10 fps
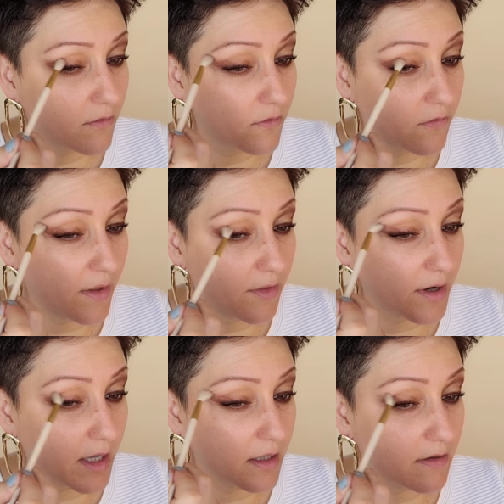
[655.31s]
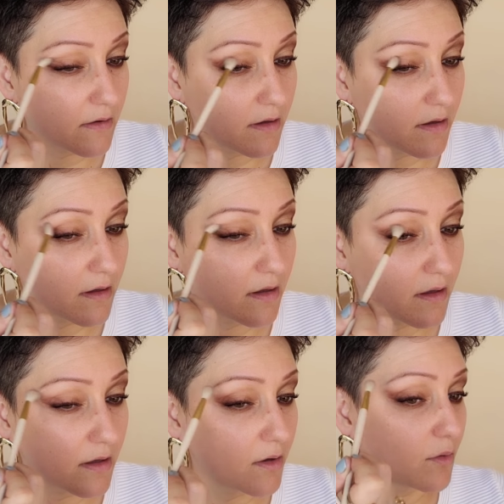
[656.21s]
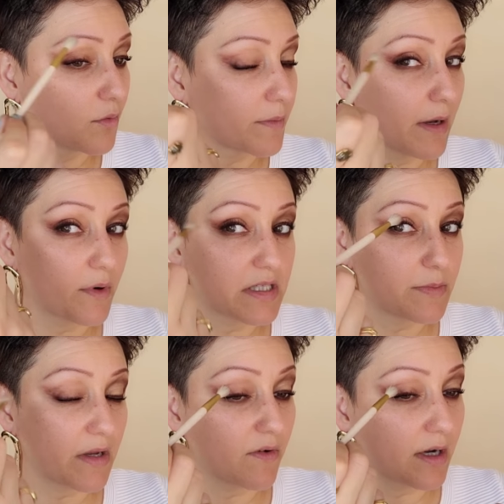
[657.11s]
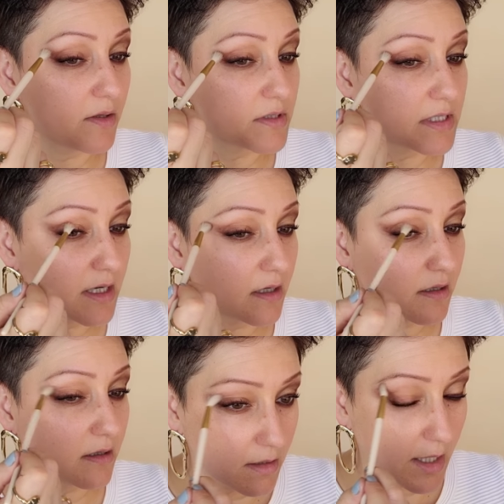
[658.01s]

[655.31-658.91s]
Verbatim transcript: feathering it, my wrist being very loose here.